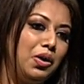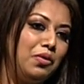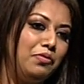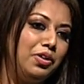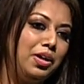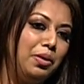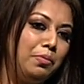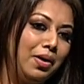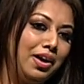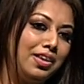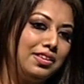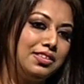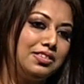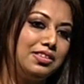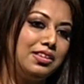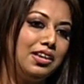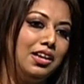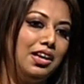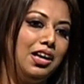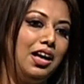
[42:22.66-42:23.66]
We
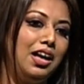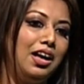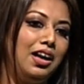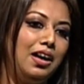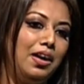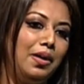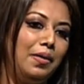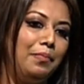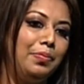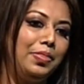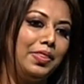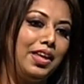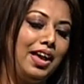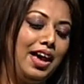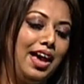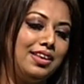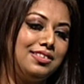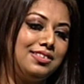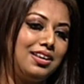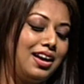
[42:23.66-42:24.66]
must,
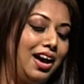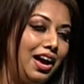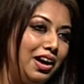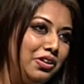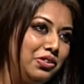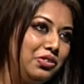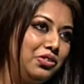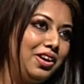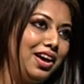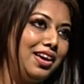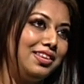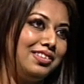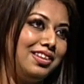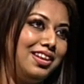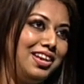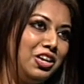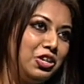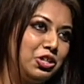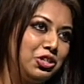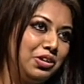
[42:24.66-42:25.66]
as a country, as a
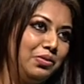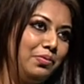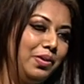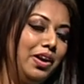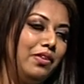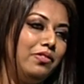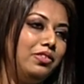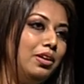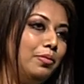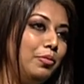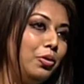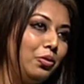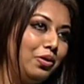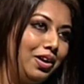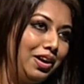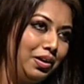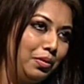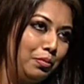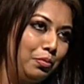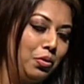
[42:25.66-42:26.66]
nation, we have a
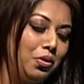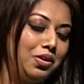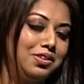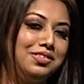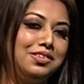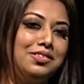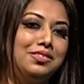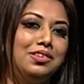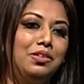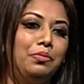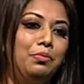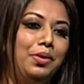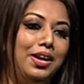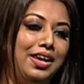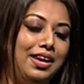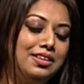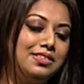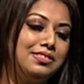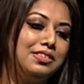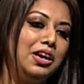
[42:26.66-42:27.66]
democratic process in
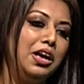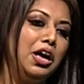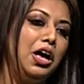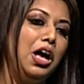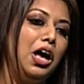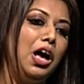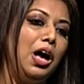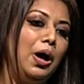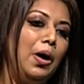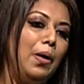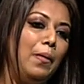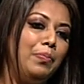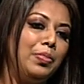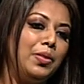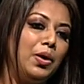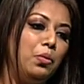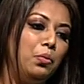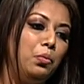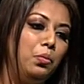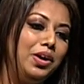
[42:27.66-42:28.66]
place,
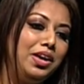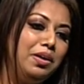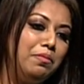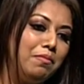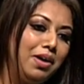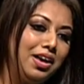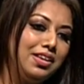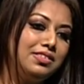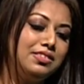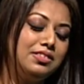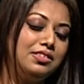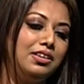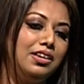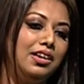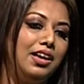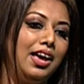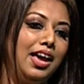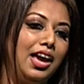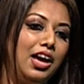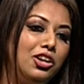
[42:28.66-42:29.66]
we must
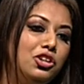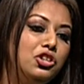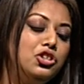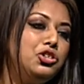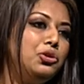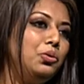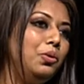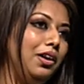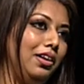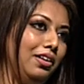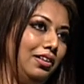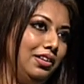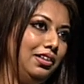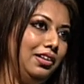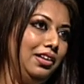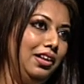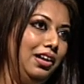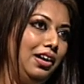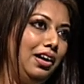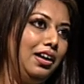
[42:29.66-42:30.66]
ensure
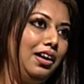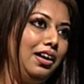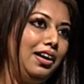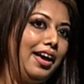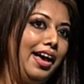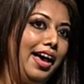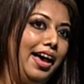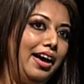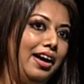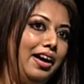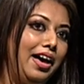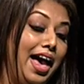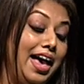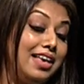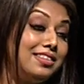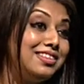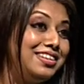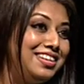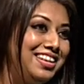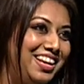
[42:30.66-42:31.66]

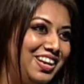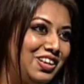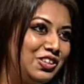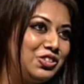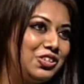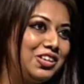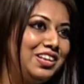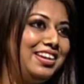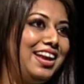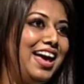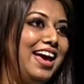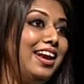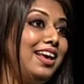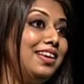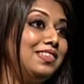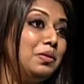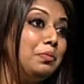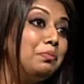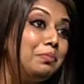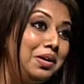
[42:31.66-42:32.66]
as a nation and
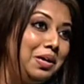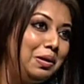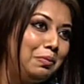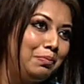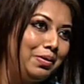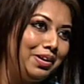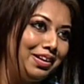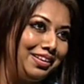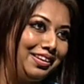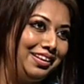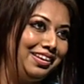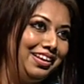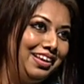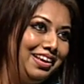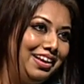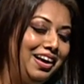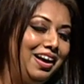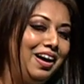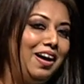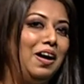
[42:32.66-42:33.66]
as a people,
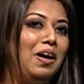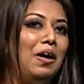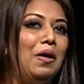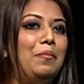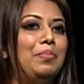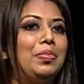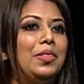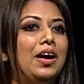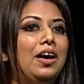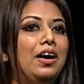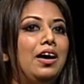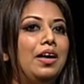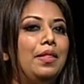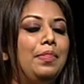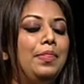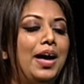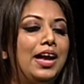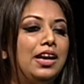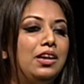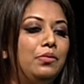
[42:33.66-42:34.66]

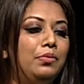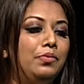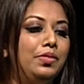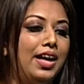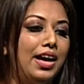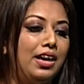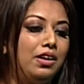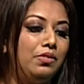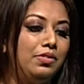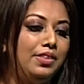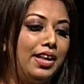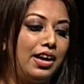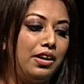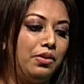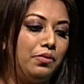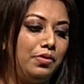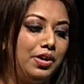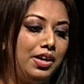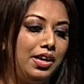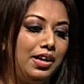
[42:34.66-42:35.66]
that
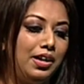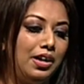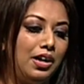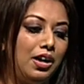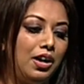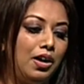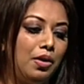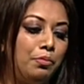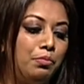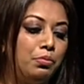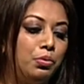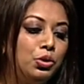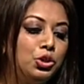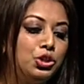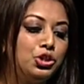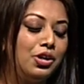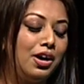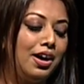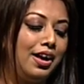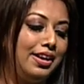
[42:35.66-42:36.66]
we
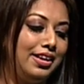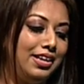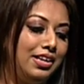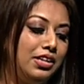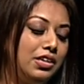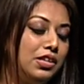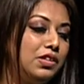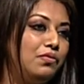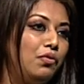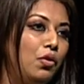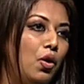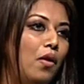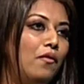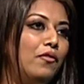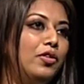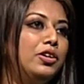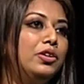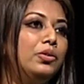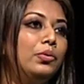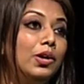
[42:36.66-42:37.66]
push our leaders
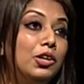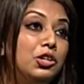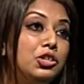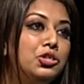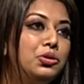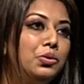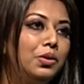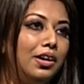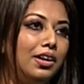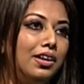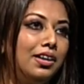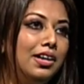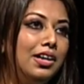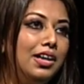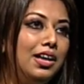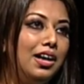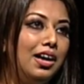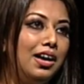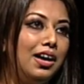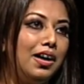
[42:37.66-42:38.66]
forward to ensure
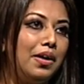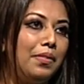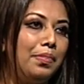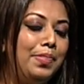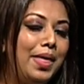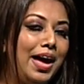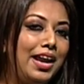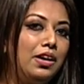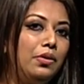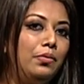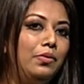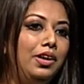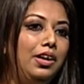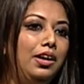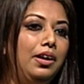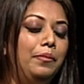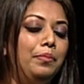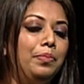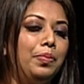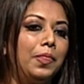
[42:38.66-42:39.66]
that
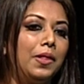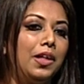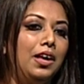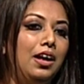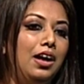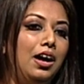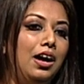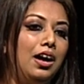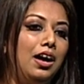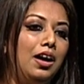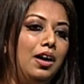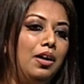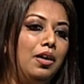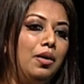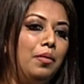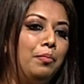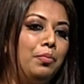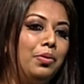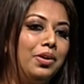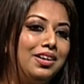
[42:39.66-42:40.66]
we
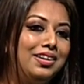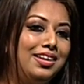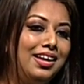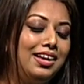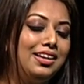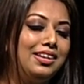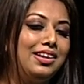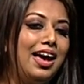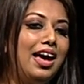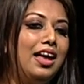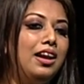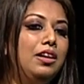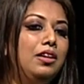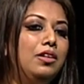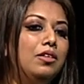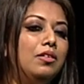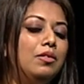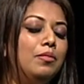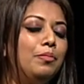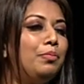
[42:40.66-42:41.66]
protect and
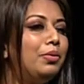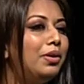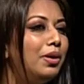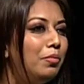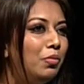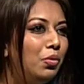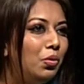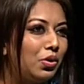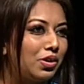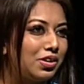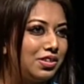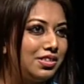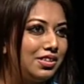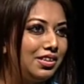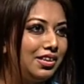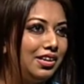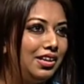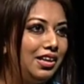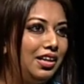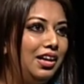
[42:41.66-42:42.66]
promote
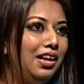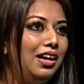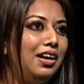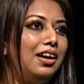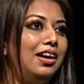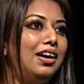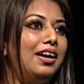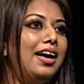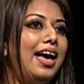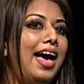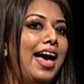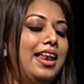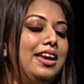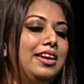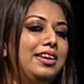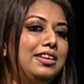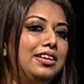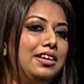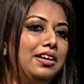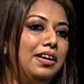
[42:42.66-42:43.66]

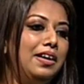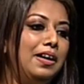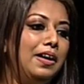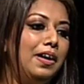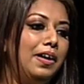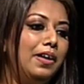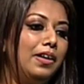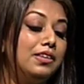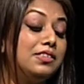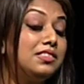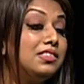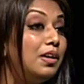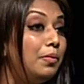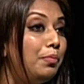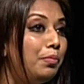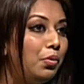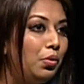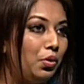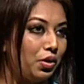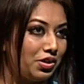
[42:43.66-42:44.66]
and
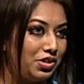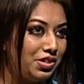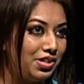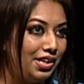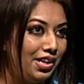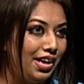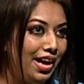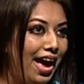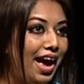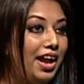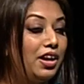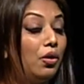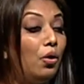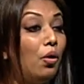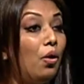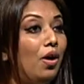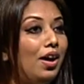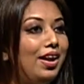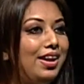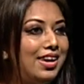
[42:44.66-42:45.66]
support at
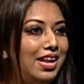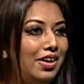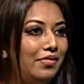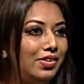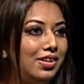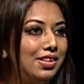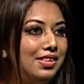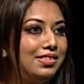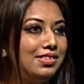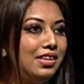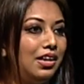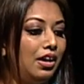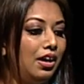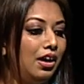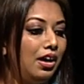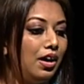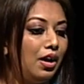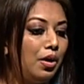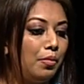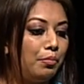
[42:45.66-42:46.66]
all levels
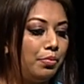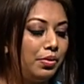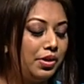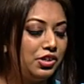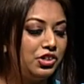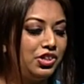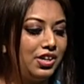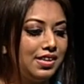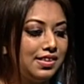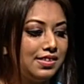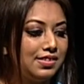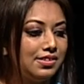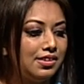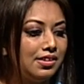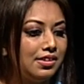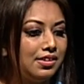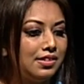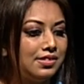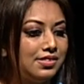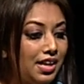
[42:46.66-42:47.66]
projects
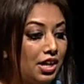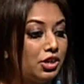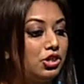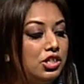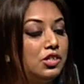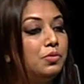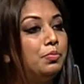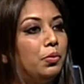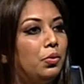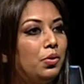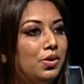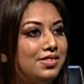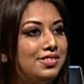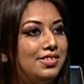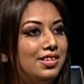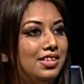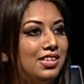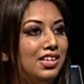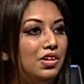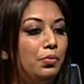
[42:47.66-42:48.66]
such as Port
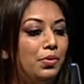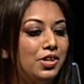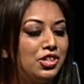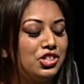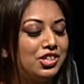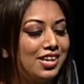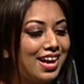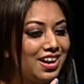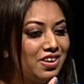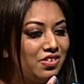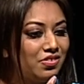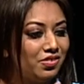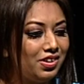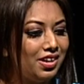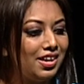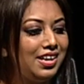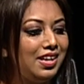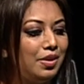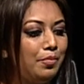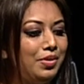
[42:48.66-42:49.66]
City, which can
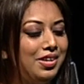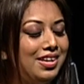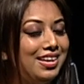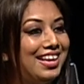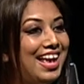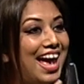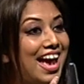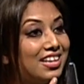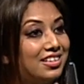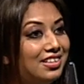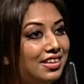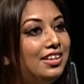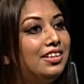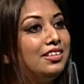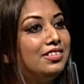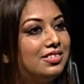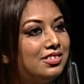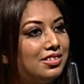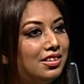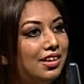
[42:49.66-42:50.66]
really be a
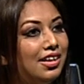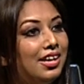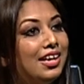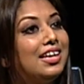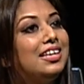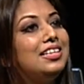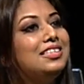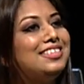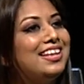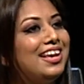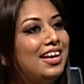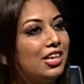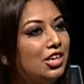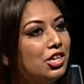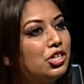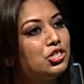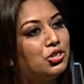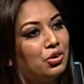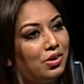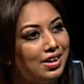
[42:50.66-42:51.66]
catalyst in
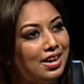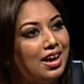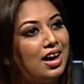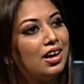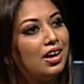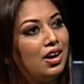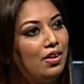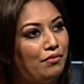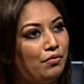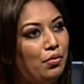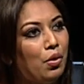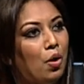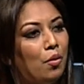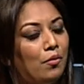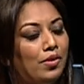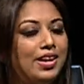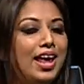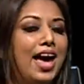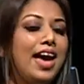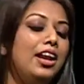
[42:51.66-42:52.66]
taking Sri Lanka
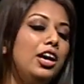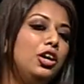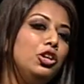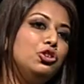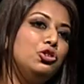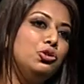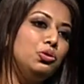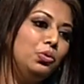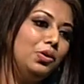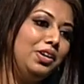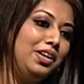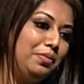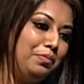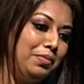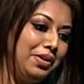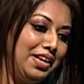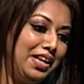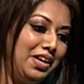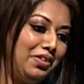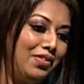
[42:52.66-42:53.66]
forward. And I truly
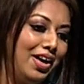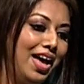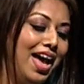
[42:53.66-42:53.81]
believe,